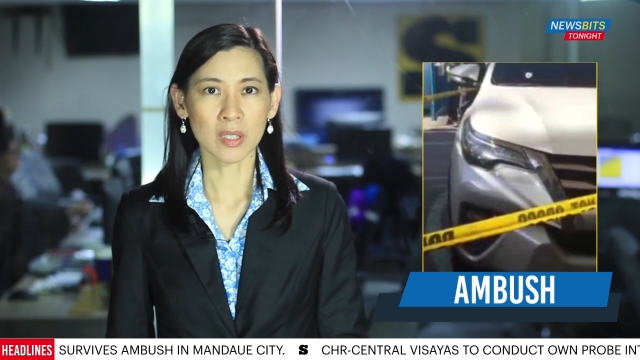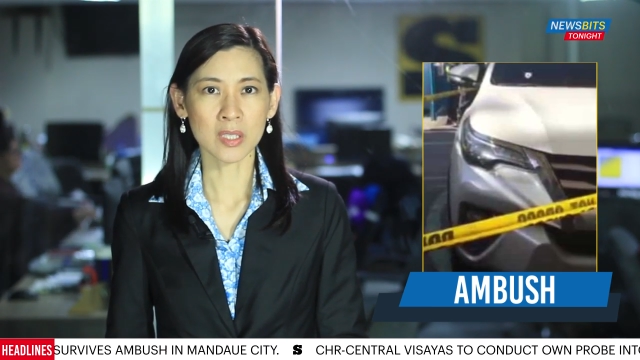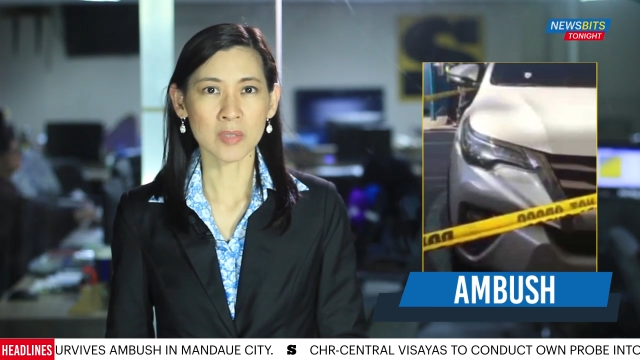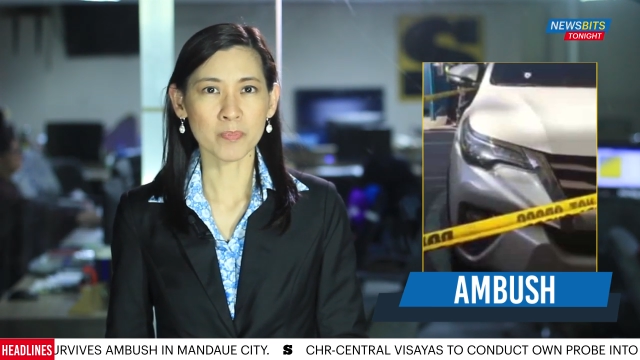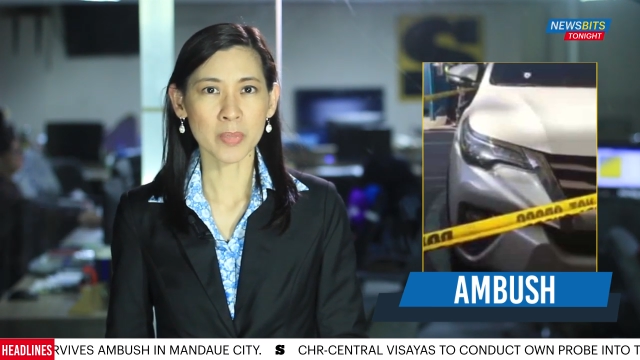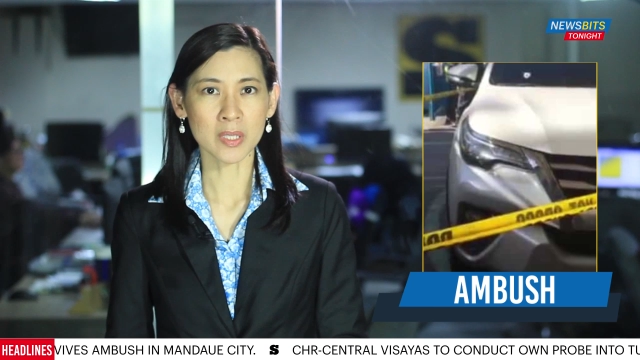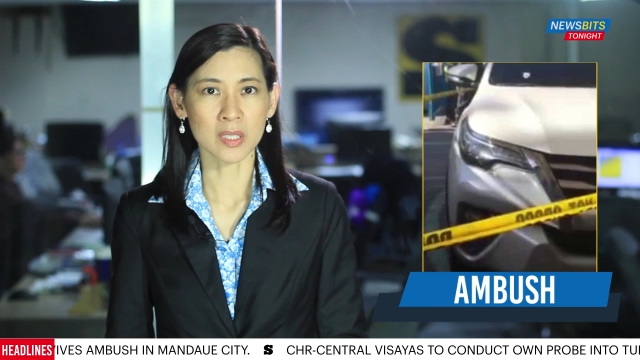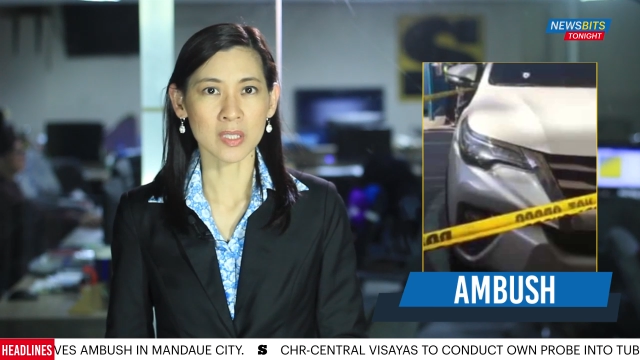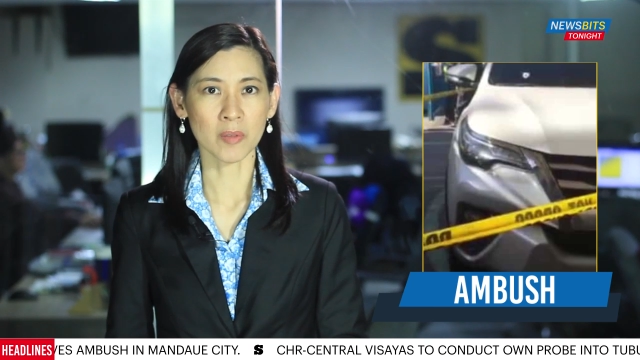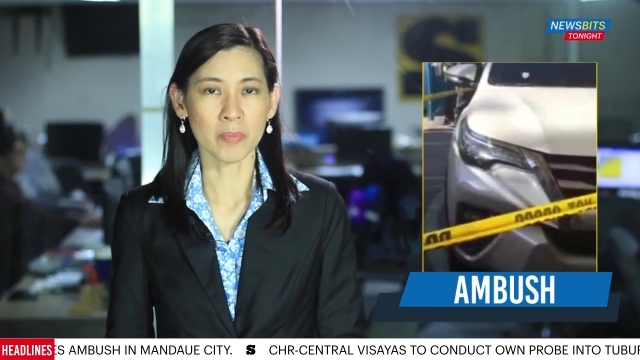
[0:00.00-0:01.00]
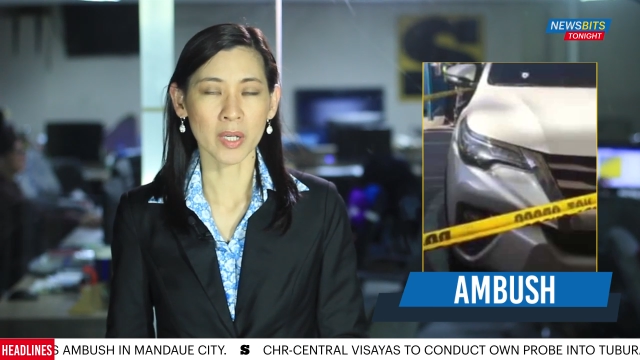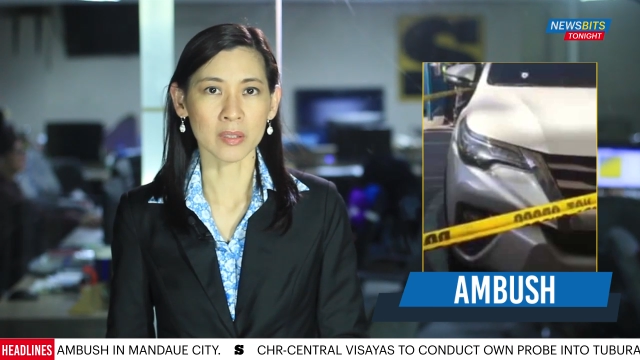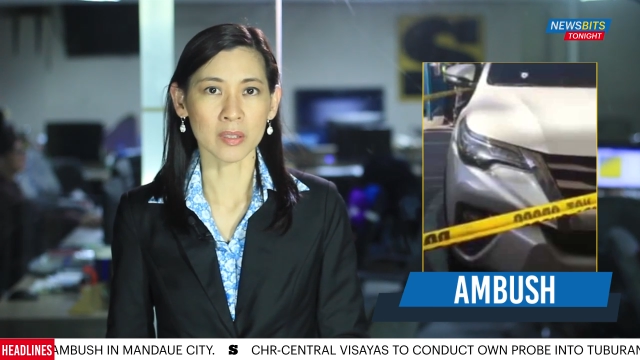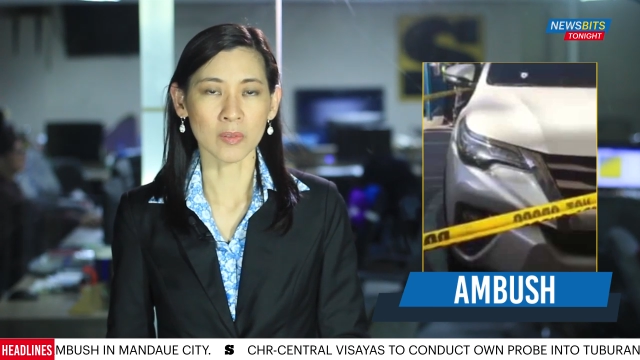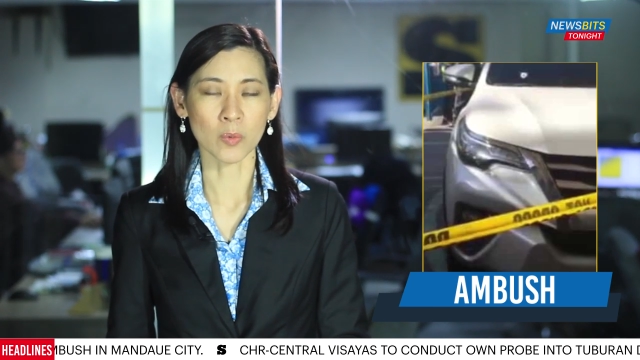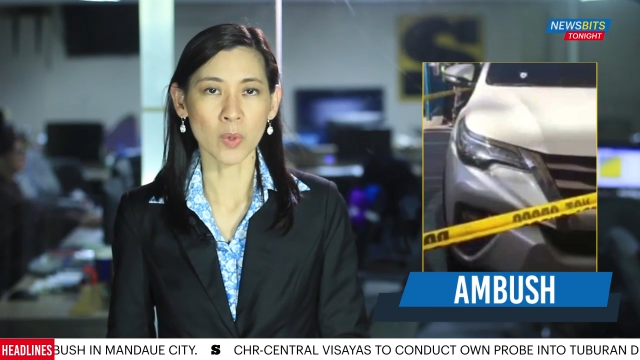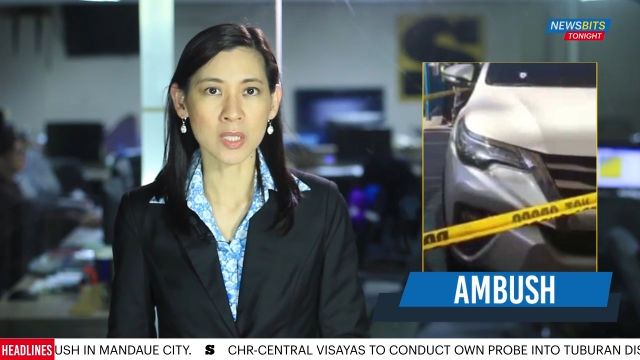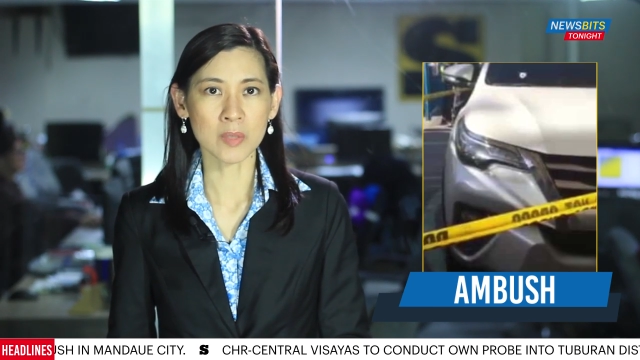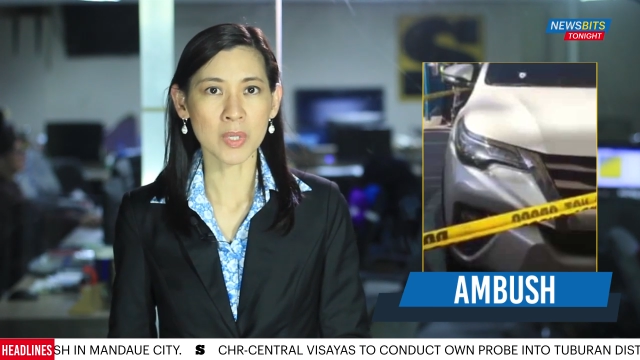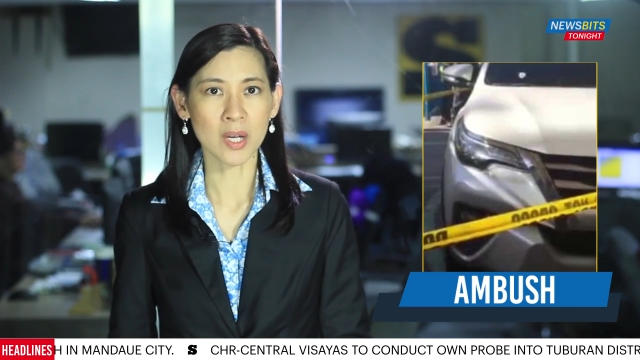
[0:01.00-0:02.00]
his business competitor
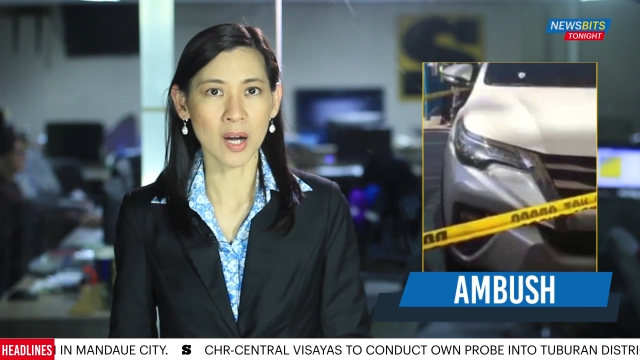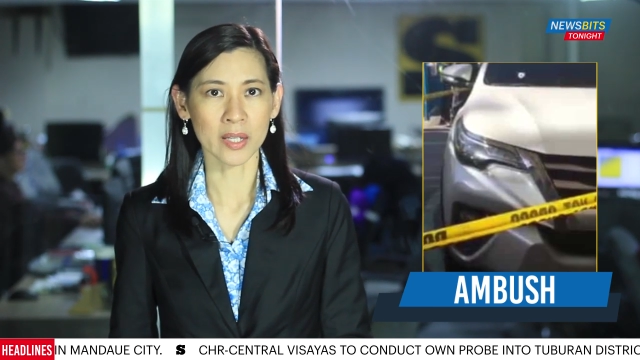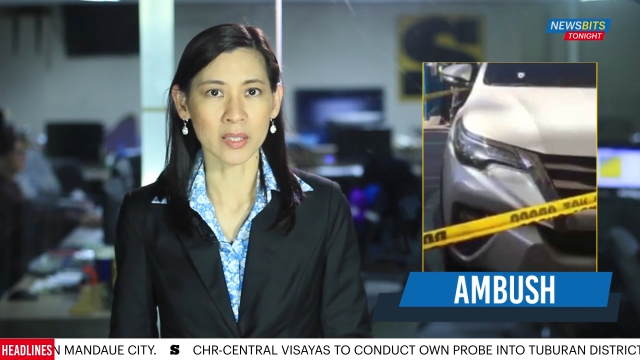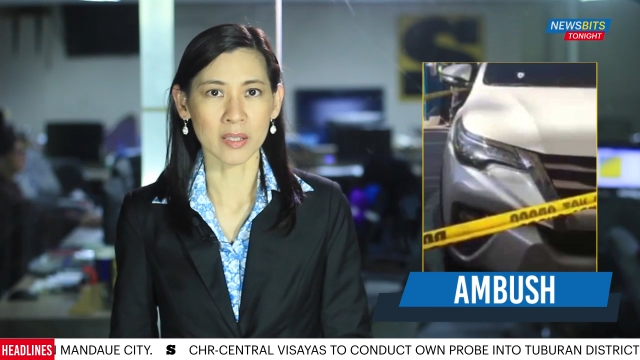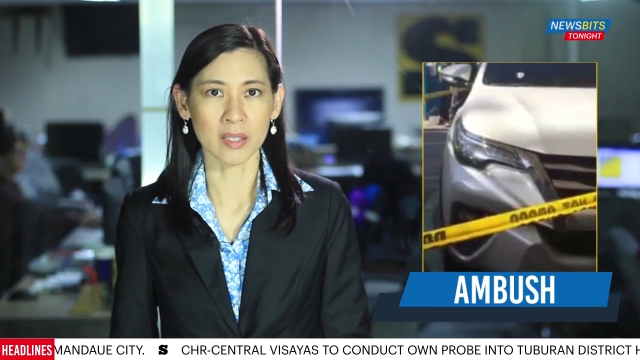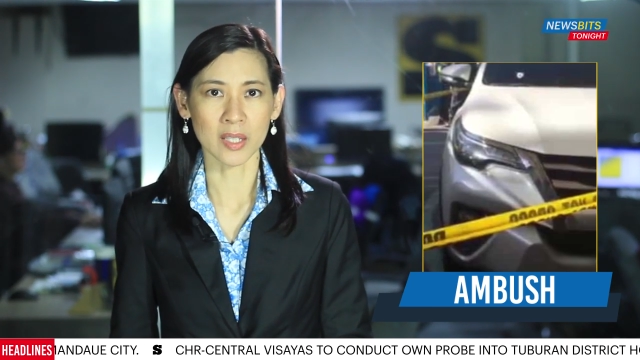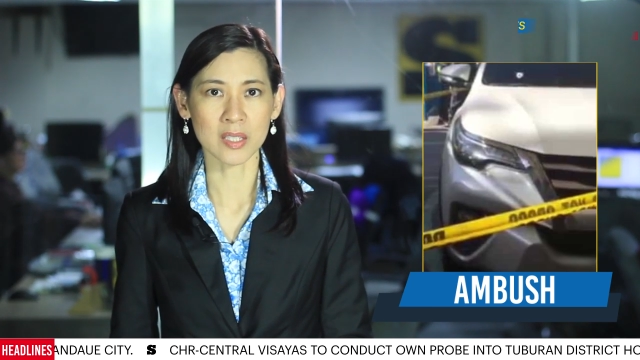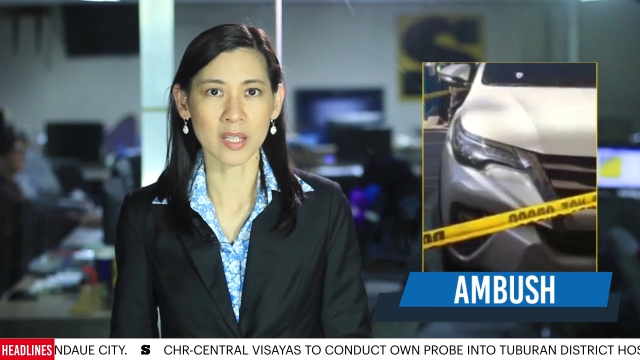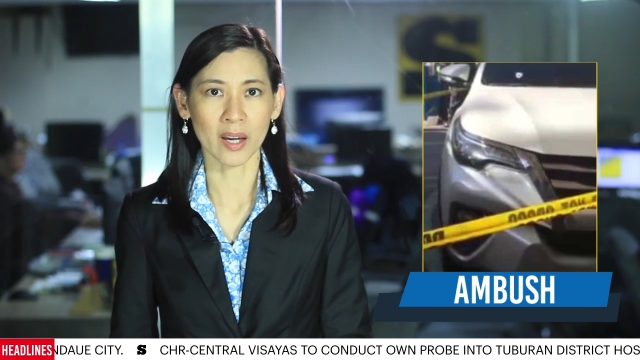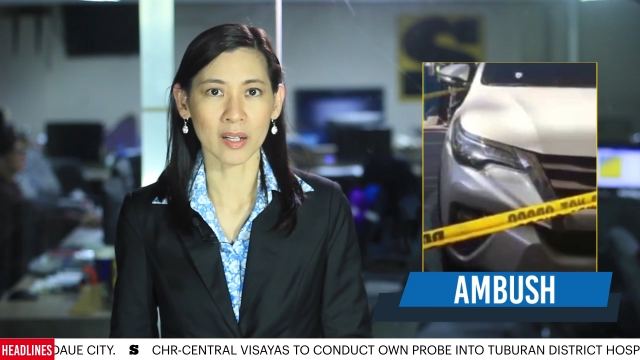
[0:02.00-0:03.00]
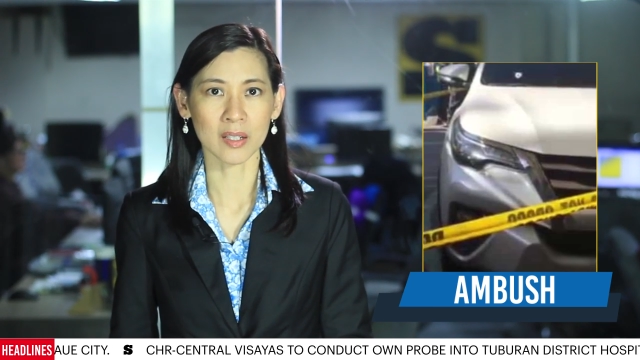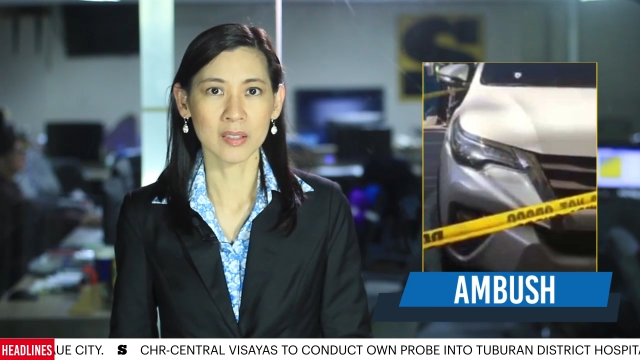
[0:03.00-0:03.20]
was behind the attack.